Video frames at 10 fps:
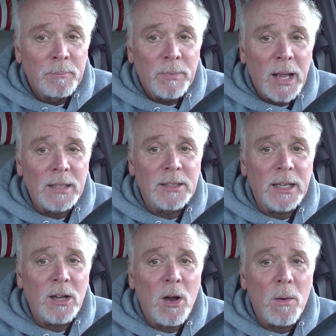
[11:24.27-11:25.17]
as they
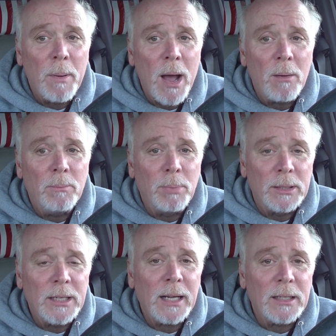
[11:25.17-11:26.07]
go about
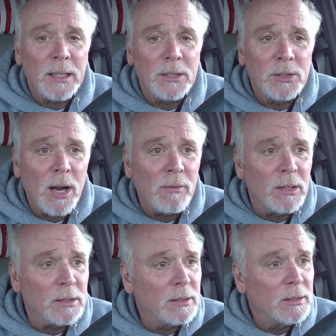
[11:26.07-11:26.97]
protecting and serving
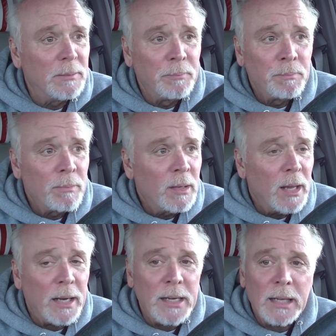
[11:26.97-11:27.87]
us.
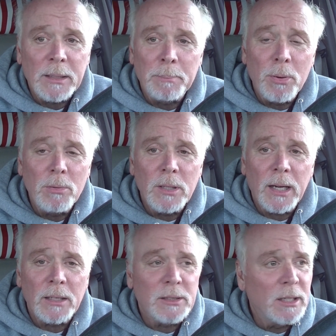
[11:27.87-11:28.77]
And yet the
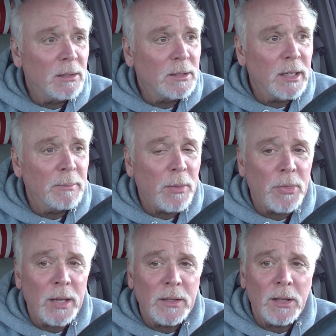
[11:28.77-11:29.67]
bootleggers still seem to
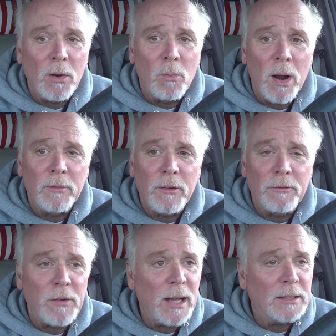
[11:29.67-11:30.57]
think that they're wonderful,
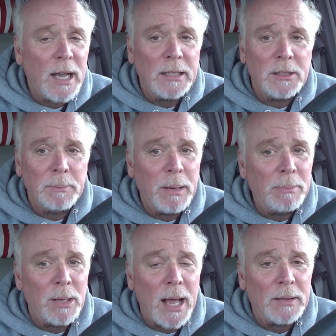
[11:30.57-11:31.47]
fantastic
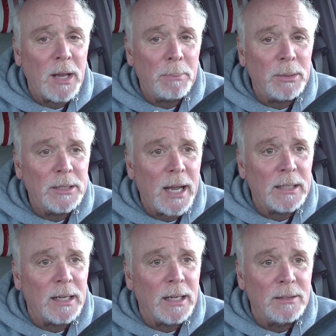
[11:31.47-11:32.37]
people out there
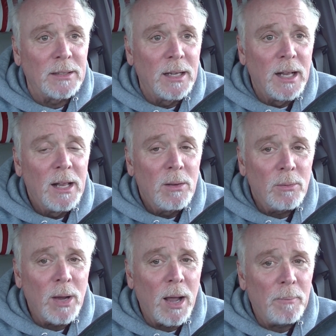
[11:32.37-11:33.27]
protecting us.
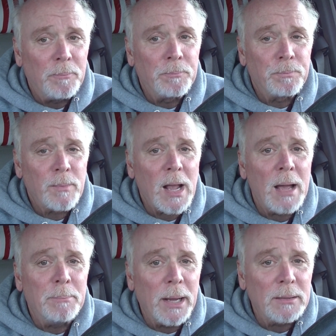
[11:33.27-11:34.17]
Well,
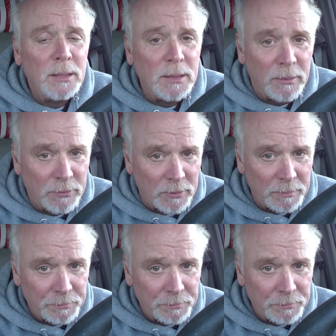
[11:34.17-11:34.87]
I beg to differ.